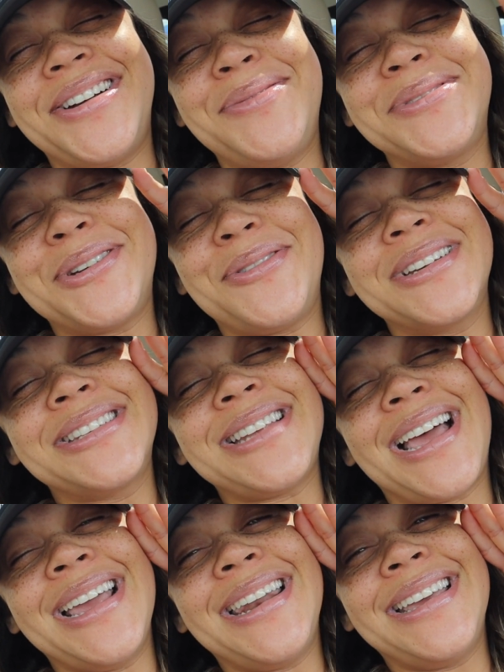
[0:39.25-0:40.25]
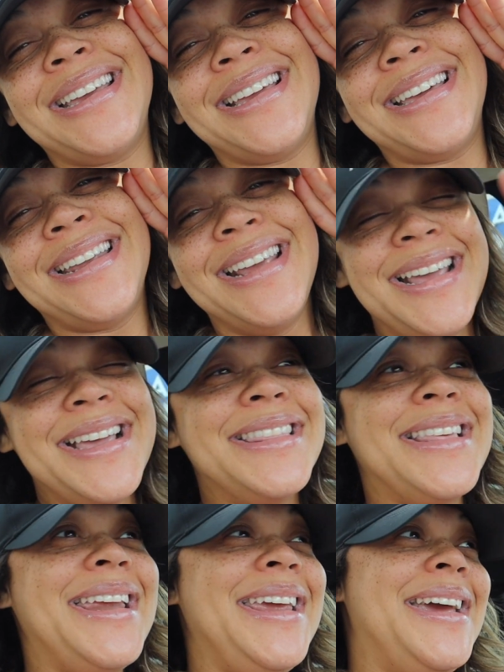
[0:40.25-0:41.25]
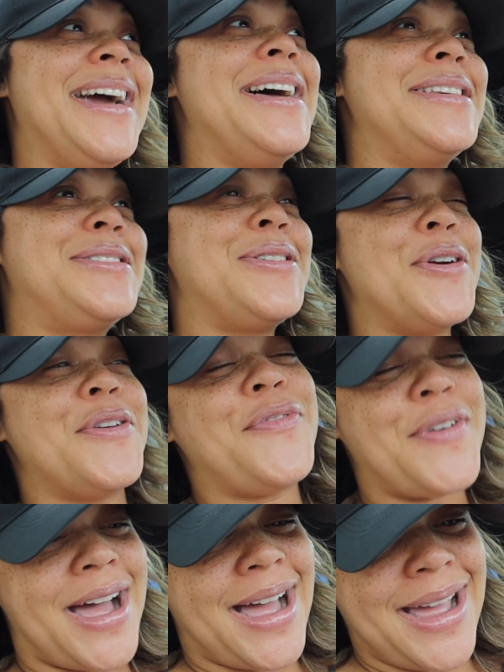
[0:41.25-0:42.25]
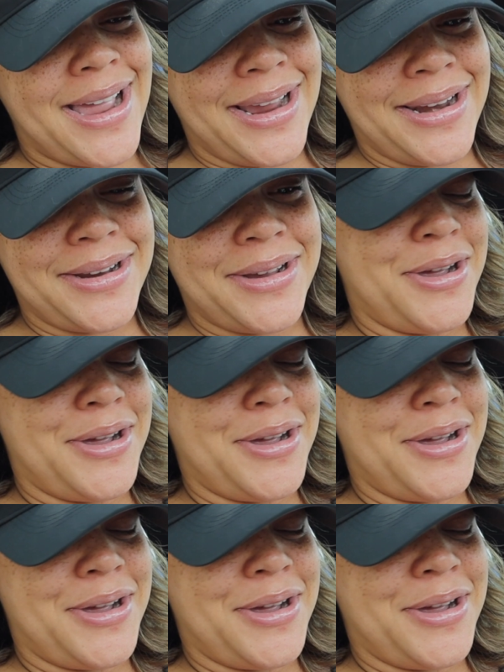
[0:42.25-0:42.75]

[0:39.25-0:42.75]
I'm so excited that he got certified.